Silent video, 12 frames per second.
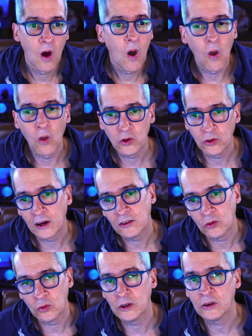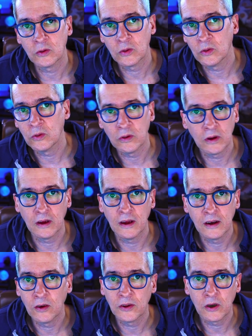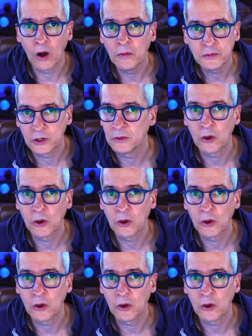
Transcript: or you can switch to another option,